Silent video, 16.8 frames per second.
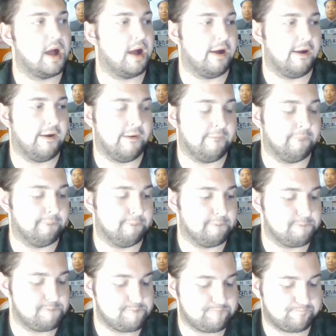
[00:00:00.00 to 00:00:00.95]

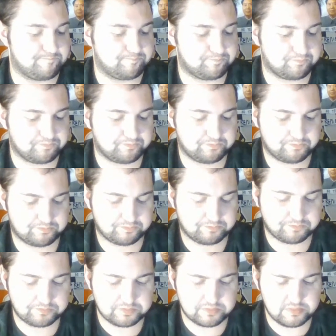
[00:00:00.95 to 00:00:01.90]

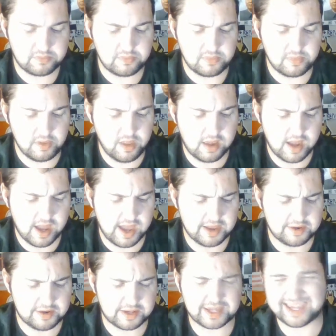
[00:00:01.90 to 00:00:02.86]

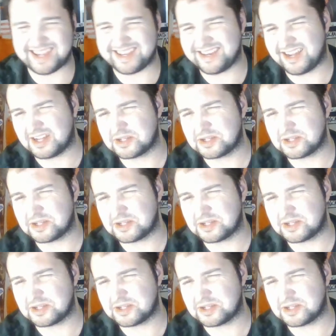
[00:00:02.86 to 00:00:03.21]
And again,